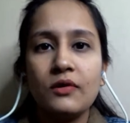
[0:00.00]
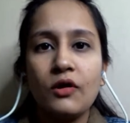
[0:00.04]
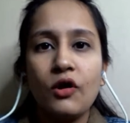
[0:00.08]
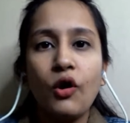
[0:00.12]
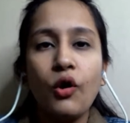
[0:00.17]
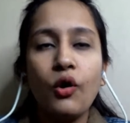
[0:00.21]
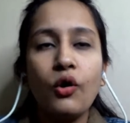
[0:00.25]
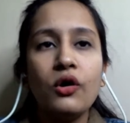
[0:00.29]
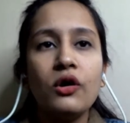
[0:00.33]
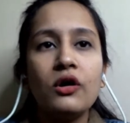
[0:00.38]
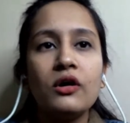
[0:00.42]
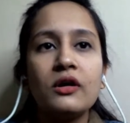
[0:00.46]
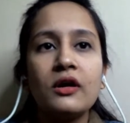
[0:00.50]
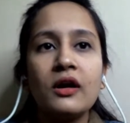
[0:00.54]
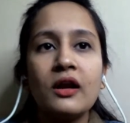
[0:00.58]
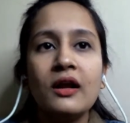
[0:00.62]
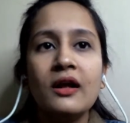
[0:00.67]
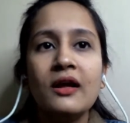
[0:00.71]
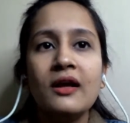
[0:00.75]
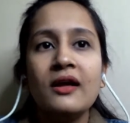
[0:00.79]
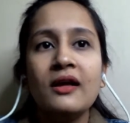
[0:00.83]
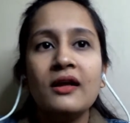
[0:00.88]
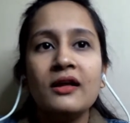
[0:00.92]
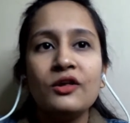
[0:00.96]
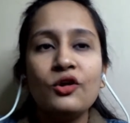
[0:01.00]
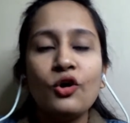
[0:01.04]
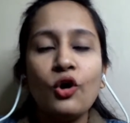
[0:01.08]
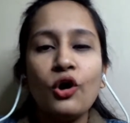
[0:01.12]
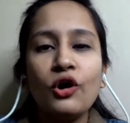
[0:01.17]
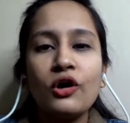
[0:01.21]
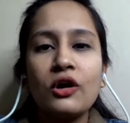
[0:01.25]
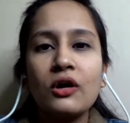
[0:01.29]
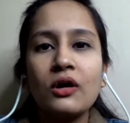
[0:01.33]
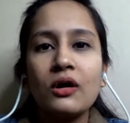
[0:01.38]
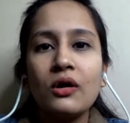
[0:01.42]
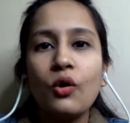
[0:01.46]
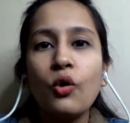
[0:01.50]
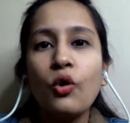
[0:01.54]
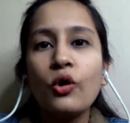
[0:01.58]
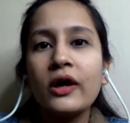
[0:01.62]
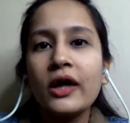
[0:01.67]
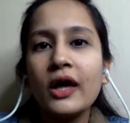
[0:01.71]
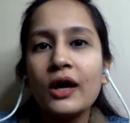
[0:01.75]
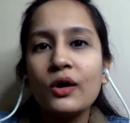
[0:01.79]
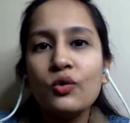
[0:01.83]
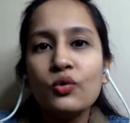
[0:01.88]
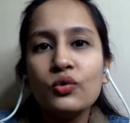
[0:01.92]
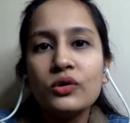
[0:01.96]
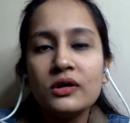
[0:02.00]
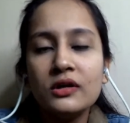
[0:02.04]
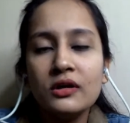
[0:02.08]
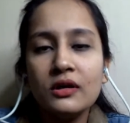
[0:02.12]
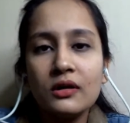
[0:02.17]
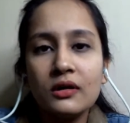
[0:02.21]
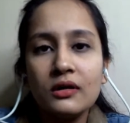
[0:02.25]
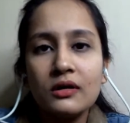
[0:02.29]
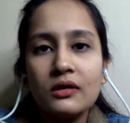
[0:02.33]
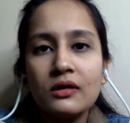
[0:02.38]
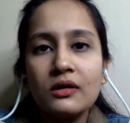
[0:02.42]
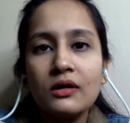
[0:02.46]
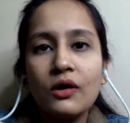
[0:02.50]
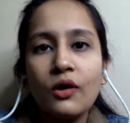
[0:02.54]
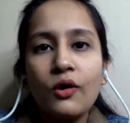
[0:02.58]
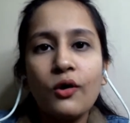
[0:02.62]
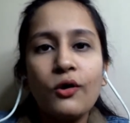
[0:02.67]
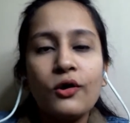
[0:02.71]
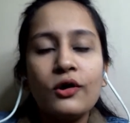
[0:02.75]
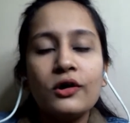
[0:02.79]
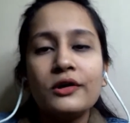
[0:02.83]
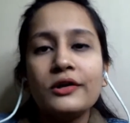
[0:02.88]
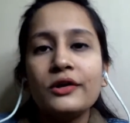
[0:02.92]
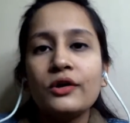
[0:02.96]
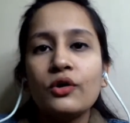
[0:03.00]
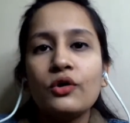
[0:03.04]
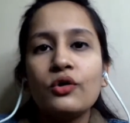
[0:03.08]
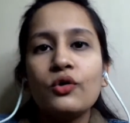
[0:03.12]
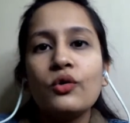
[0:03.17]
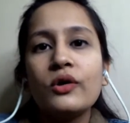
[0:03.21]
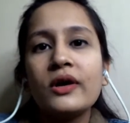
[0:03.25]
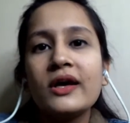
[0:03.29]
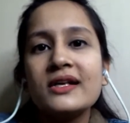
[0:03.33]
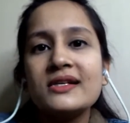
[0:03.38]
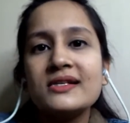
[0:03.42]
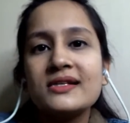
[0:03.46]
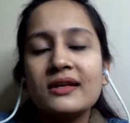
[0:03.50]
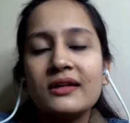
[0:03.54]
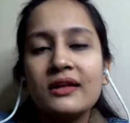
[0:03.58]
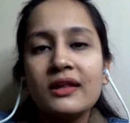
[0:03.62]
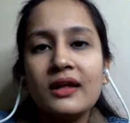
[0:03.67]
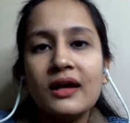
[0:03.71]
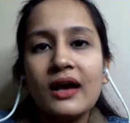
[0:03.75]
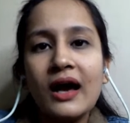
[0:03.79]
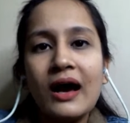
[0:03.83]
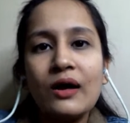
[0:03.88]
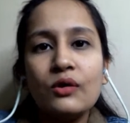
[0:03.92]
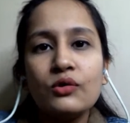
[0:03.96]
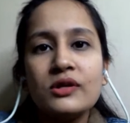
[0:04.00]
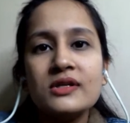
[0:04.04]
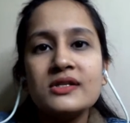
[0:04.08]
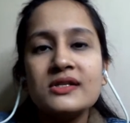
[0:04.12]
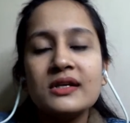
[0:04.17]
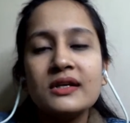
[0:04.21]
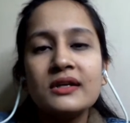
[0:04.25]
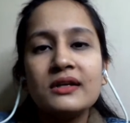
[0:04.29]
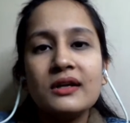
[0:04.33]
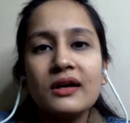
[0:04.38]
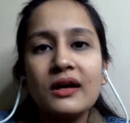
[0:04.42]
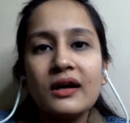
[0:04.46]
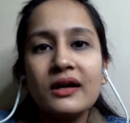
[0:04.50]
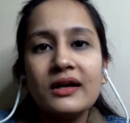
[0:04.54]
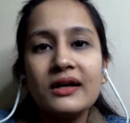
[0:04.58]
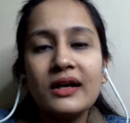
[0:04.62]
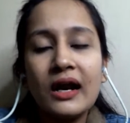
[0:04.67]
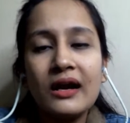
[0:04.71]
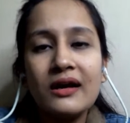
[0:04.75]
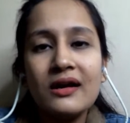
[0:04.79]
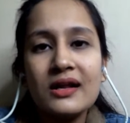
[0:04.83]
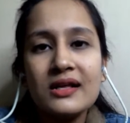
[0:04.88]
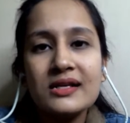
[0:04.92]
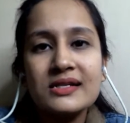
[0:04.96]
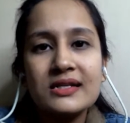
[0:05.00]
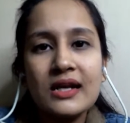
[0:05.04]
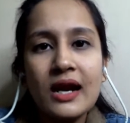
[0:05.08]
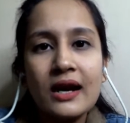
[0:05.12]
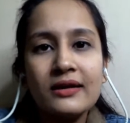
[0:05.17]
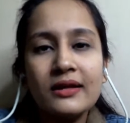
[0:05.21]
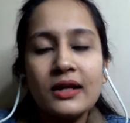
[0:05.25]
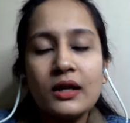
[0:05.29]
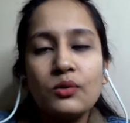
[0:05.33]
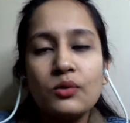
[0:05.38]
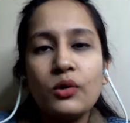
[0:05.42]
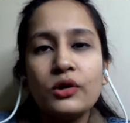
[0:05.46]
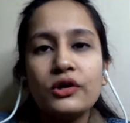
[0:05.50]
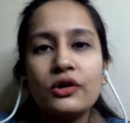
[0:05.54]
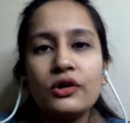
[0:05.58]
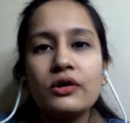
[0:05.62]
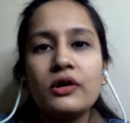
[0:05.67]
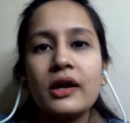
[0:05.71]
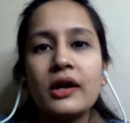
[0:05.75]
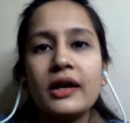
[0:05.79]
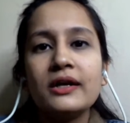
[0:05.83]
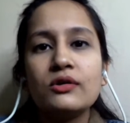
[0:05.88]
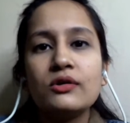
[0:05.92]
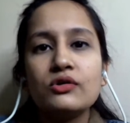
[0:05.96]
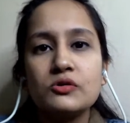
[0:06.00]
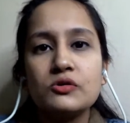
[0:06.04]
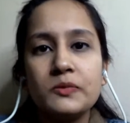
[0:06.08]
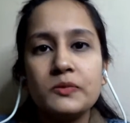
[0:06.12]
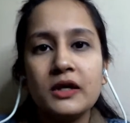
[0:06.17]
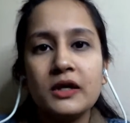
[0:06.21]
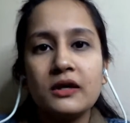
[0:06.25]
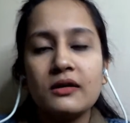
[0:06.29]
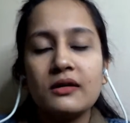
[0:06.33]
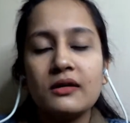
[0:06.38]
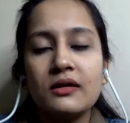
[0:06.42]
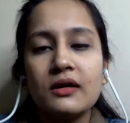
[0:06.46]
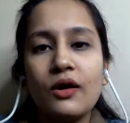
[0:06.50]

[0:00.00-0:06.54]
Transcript: Or your okay Google or your okay Siri, how does it understand that what you're trying to speak?